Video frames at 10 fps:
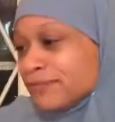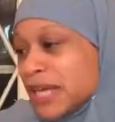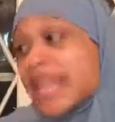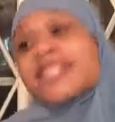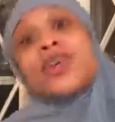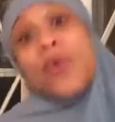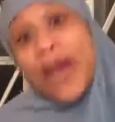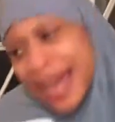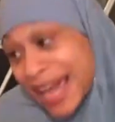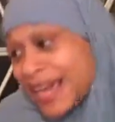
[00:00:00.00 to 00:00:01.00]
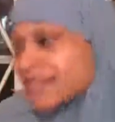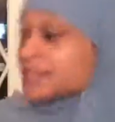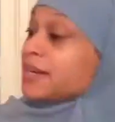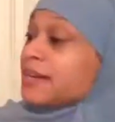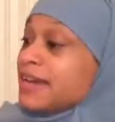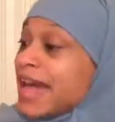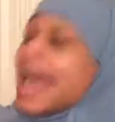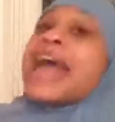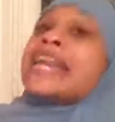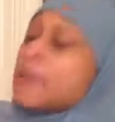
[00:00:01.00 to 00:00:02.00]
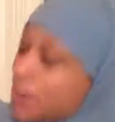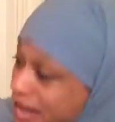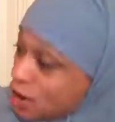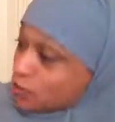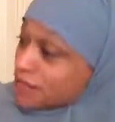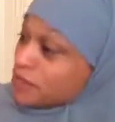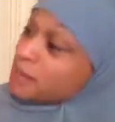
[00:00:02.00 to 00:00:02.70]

he squeezed and he pounded